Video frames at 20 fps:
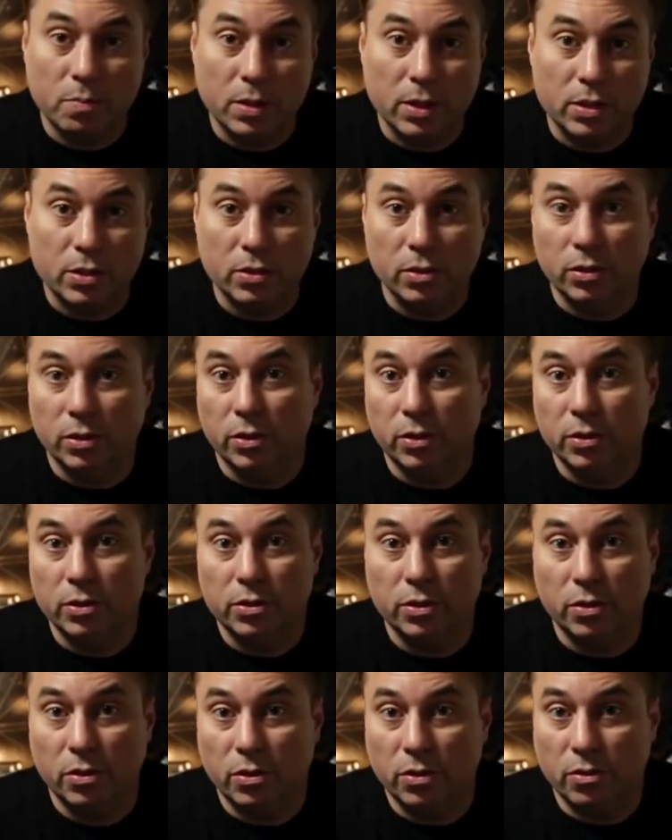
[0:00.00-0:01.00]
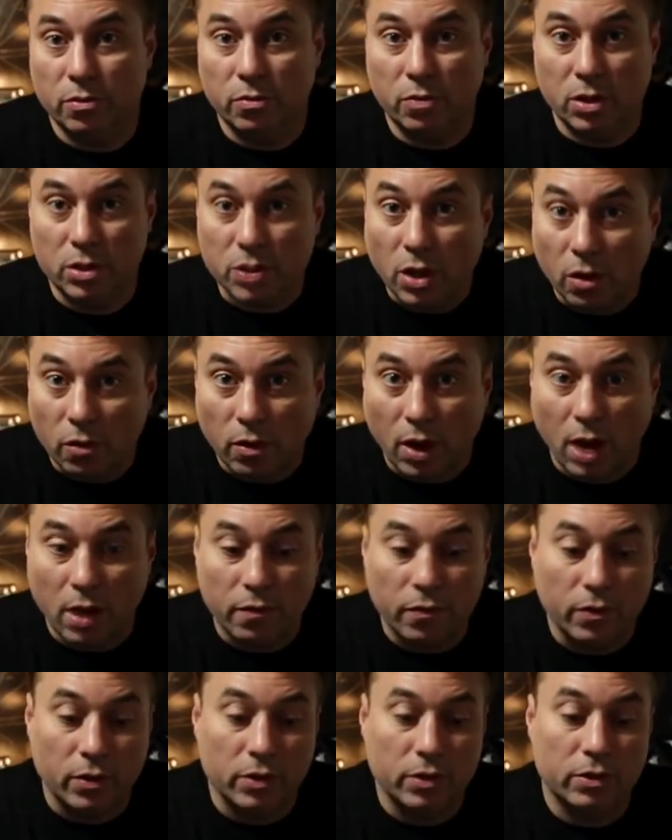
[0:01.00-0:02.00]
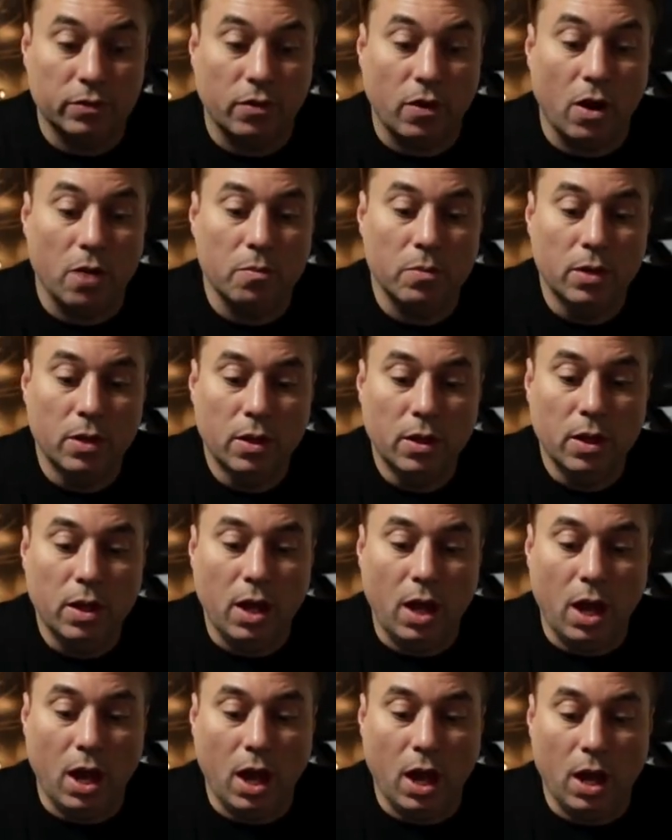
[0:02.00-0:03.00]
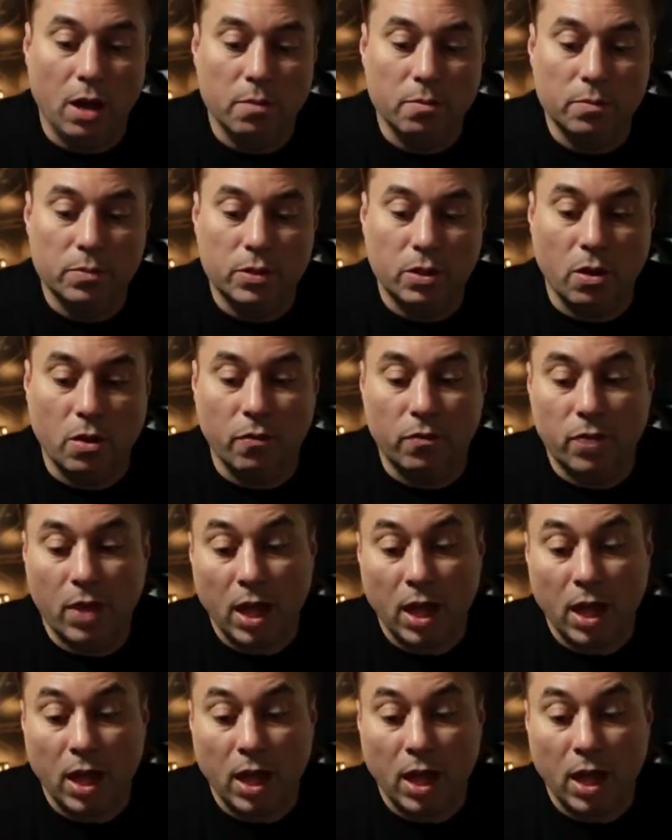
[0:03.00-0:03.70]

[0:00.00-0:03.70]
pistols or assault rifles from. So if